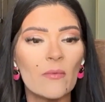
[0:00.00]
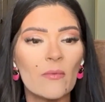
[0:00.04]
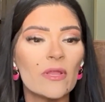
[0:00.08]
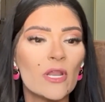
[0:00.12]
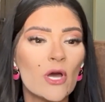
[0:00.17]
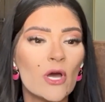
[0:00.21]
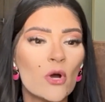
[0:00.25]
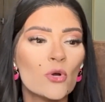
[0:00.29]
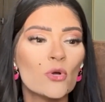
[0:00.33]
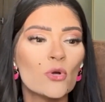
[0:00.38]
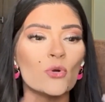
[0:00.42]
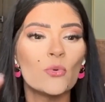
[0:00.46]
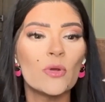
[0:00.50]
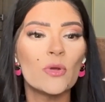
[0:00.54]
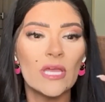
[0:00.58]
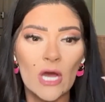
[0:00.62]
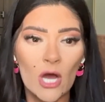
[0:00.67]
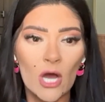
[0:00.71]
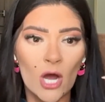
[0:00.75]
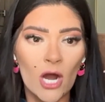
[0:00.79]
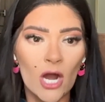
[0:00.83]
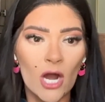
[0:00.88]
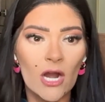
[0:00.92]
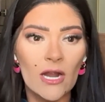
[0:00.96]
we know who we
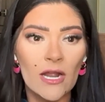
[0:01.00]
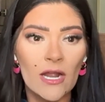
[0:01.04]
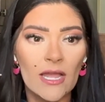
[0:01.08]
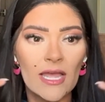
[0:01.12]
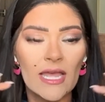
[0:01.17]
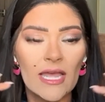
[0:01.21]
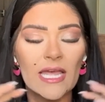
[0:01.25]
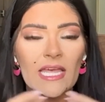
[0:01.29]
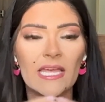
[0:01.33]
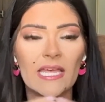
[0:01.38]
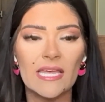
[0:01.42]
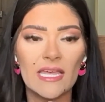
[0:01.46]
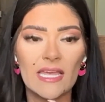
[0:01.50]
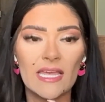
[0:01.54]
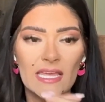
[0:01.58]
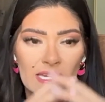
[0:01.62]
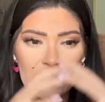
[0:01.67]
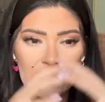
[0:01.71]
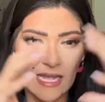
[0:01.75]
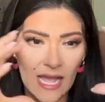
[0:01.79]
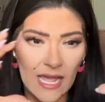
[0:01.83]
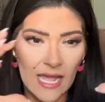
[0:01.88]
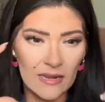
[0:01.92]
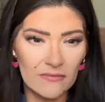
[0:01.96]
are
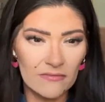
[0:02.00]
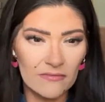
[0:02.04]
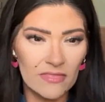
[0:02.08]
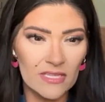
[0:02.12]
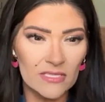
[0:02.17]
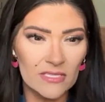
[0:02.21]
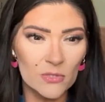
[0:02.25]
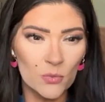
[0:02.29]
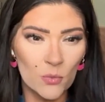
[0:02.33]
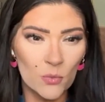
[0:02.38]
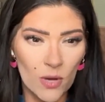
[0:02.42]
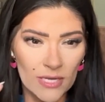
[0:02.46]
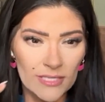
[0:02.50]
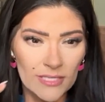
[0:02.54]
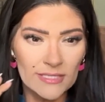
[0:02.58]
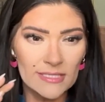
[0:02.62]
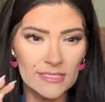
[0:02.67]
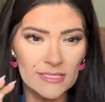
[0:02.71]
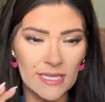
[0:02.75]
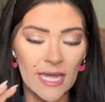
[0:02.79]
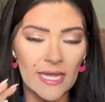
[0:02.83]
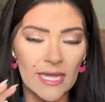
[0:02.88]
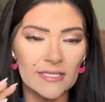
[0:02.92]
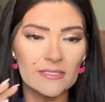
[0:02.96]
in kind of this one
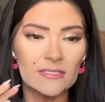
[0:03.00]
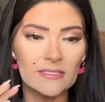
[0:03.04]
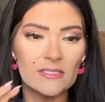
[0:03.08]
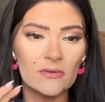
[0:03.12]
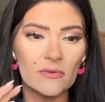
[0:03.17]
sense.